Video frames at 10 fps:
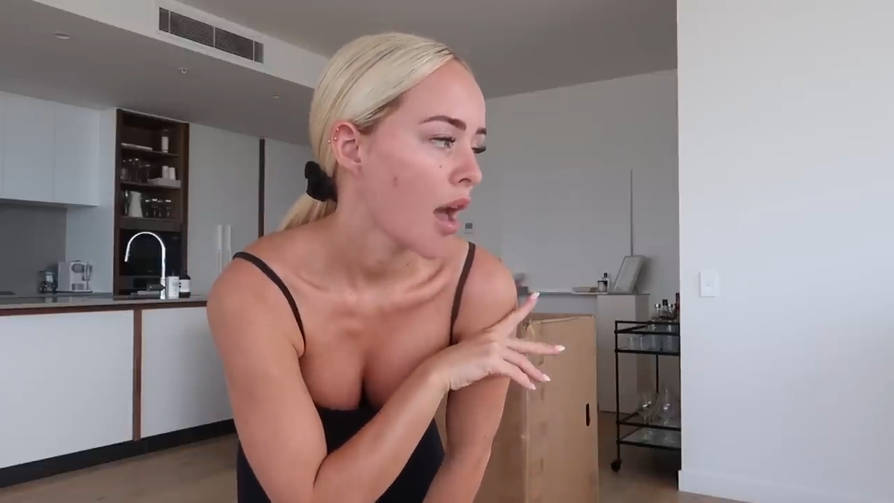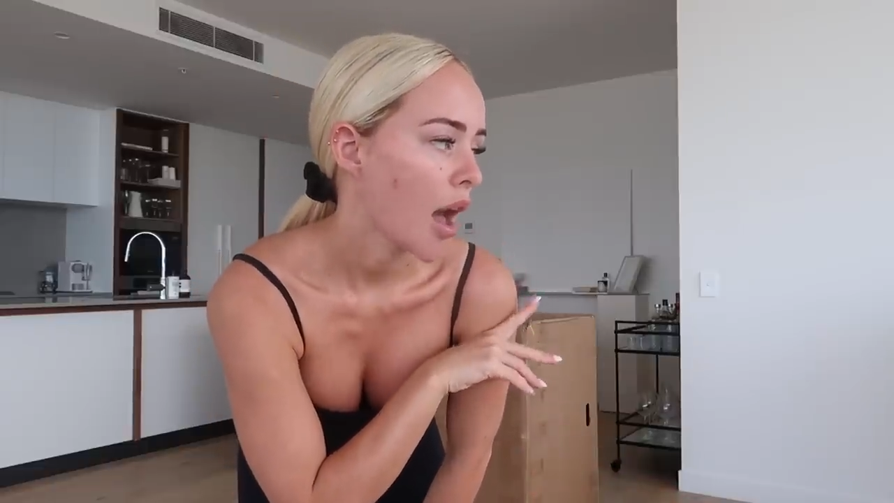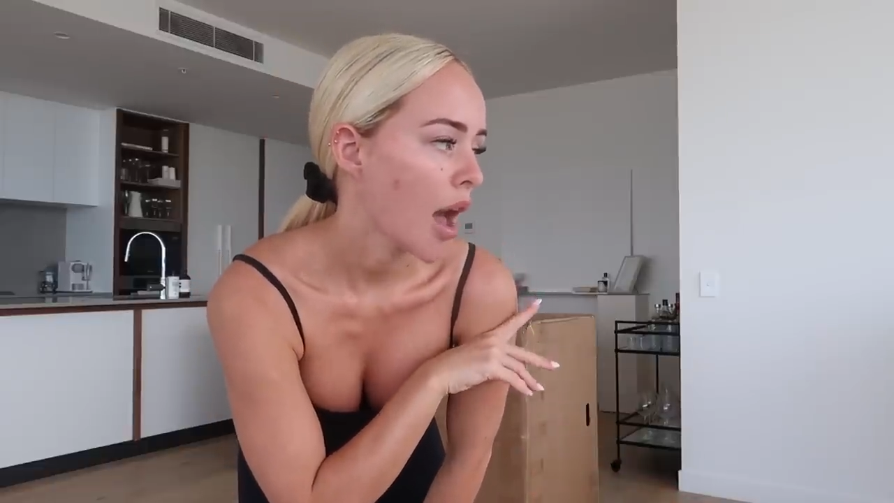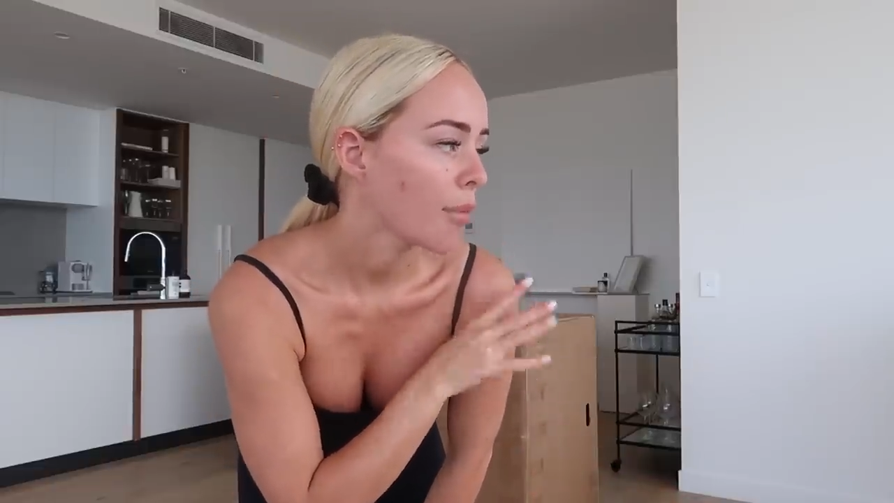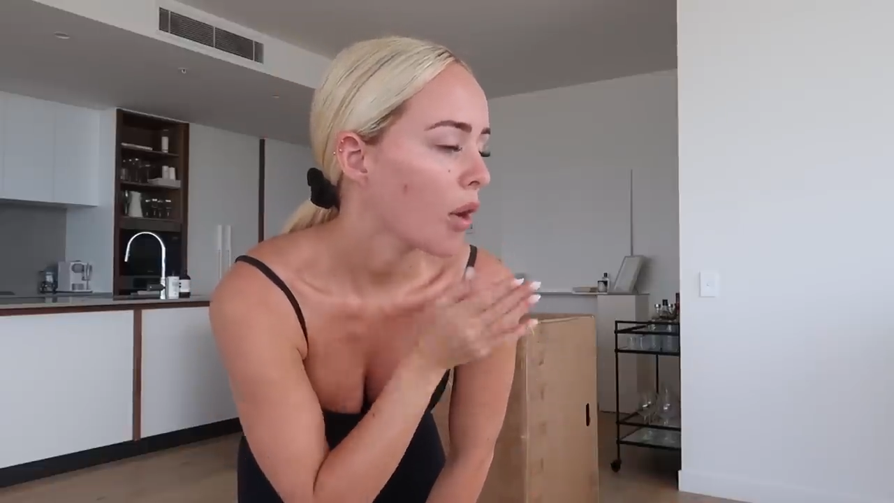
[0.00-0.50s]

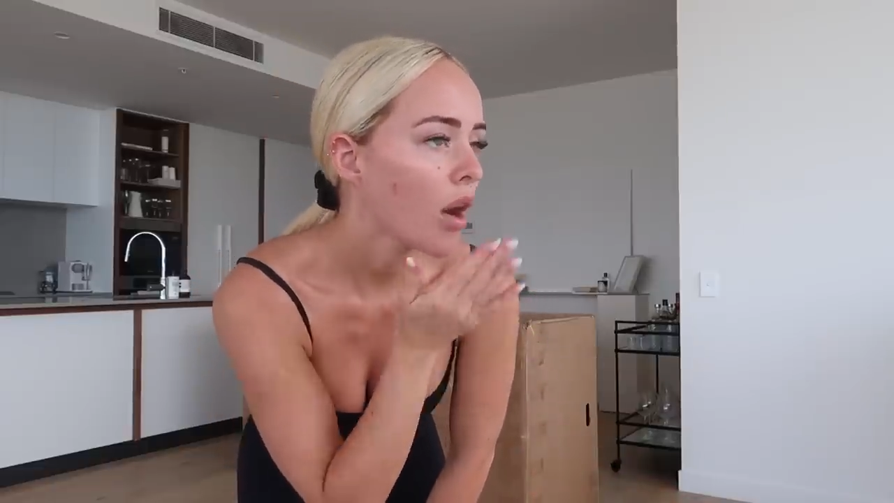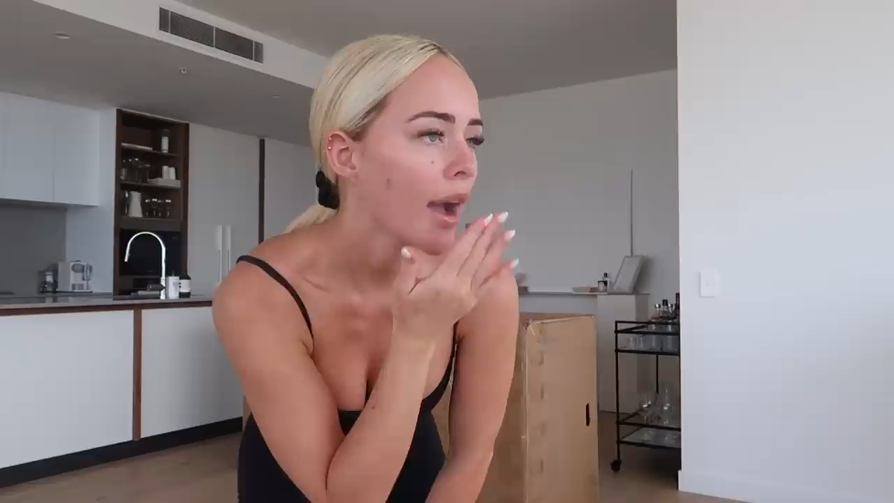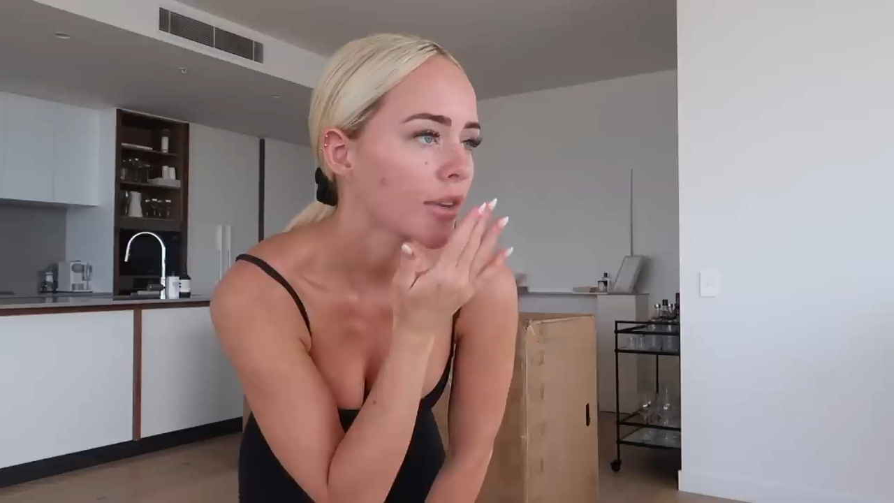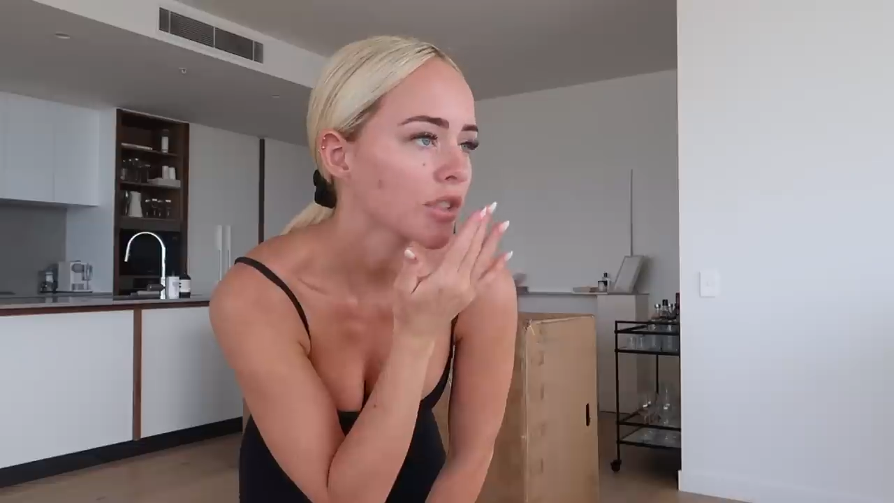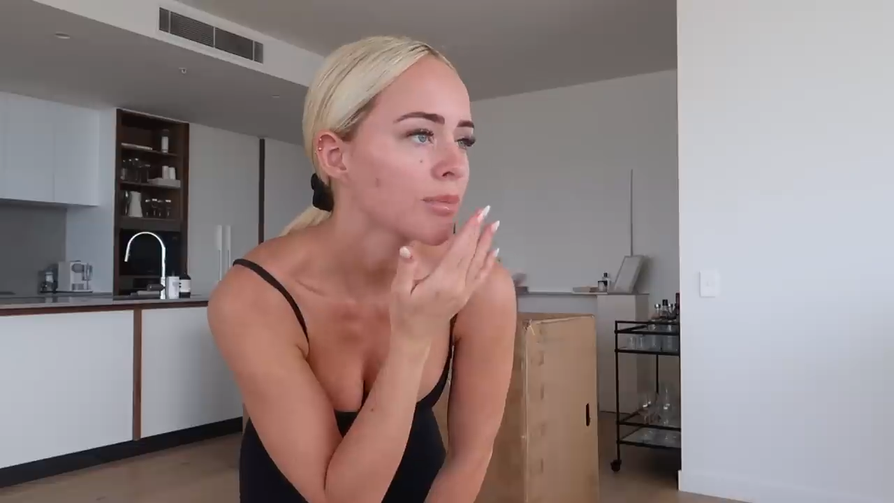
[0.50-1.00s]

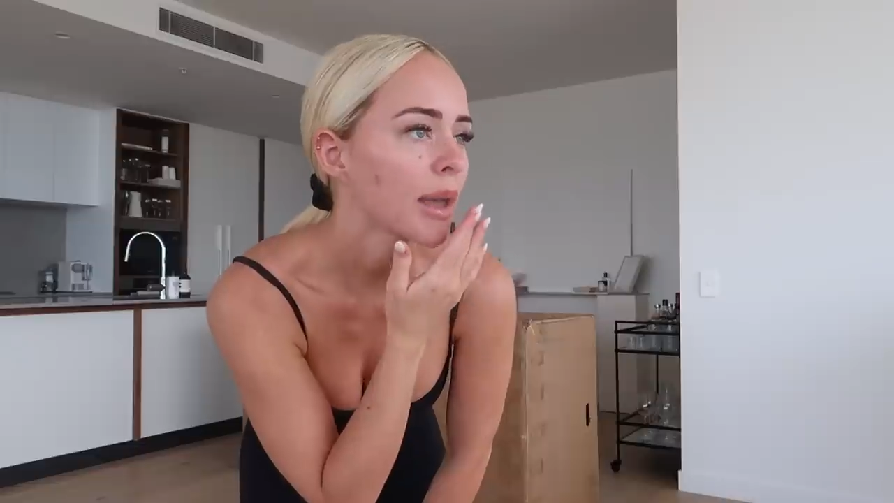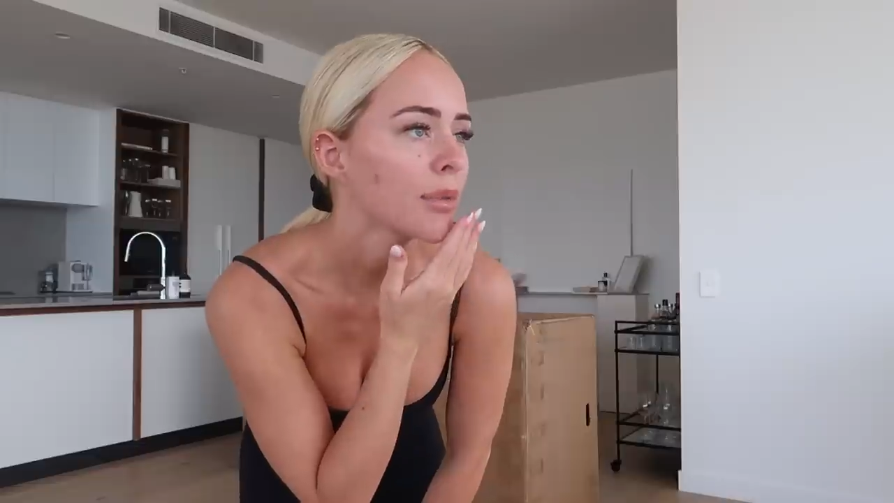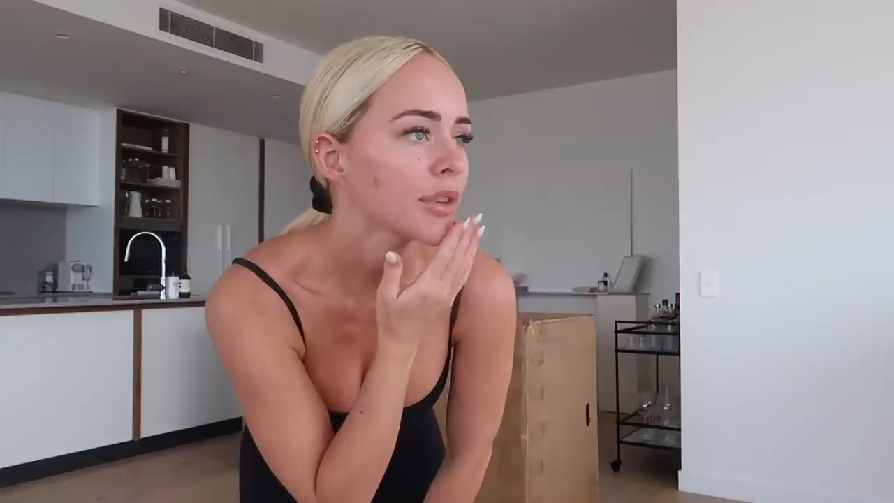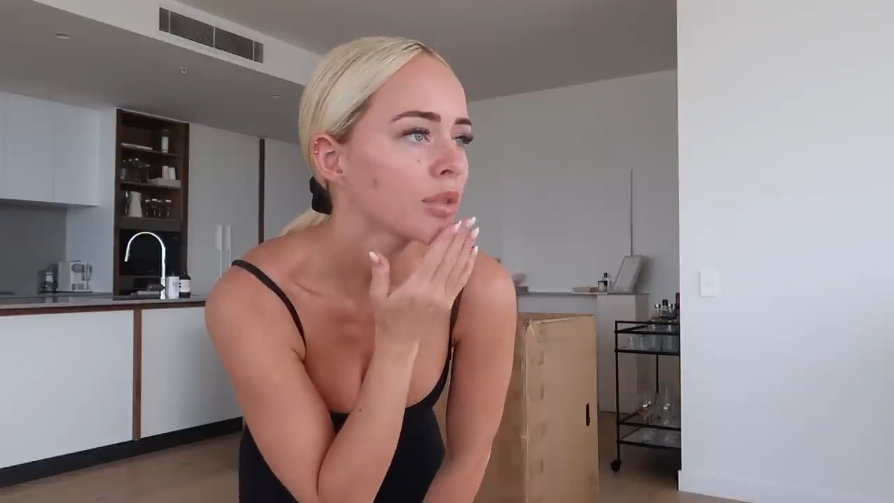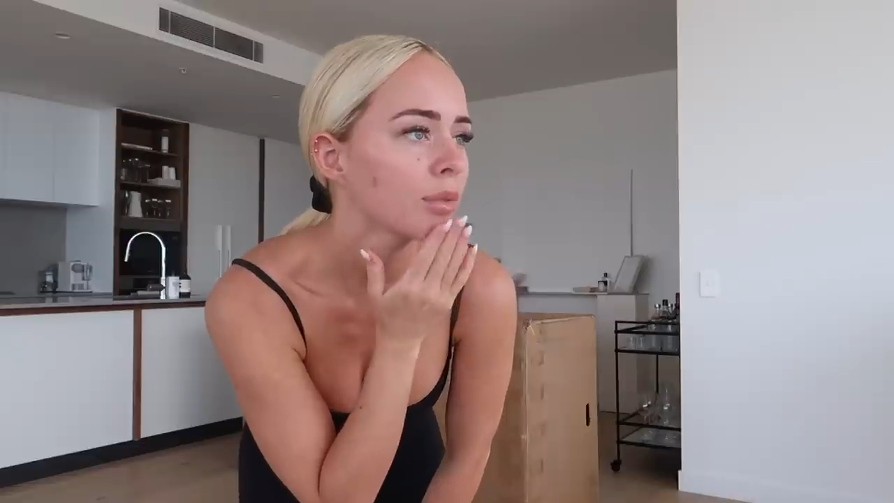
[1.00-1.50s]
actually maybe
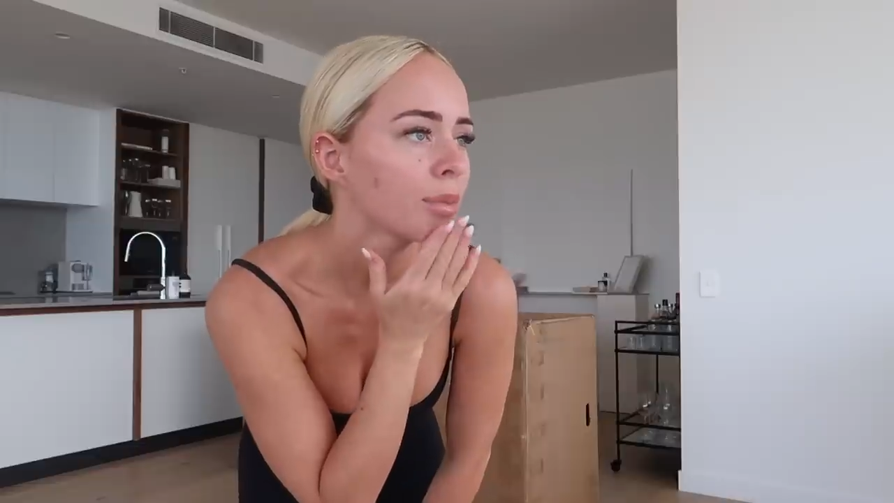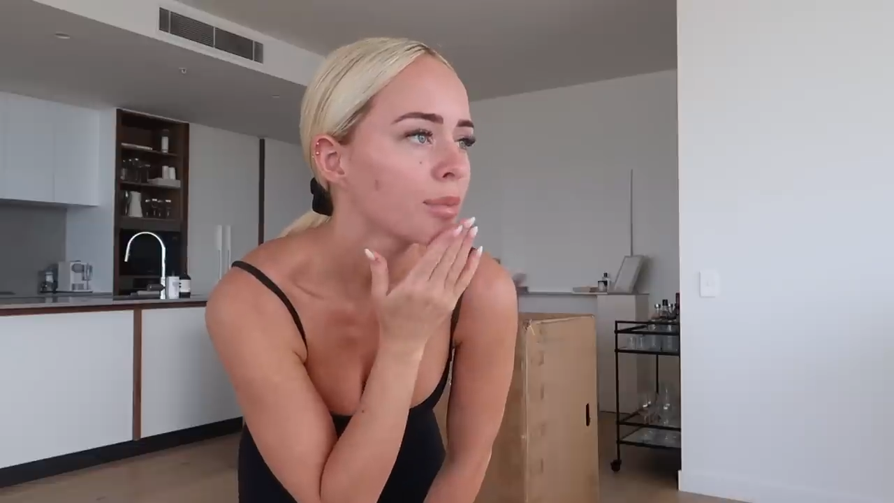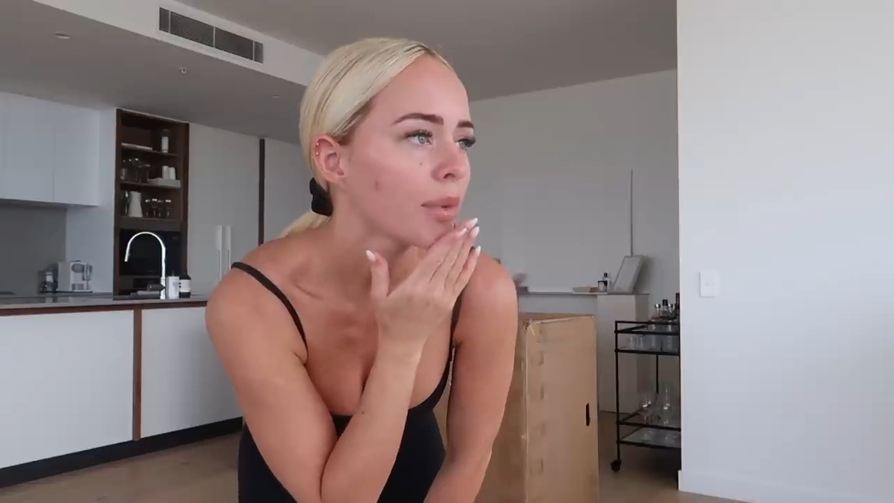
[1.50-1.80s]
we should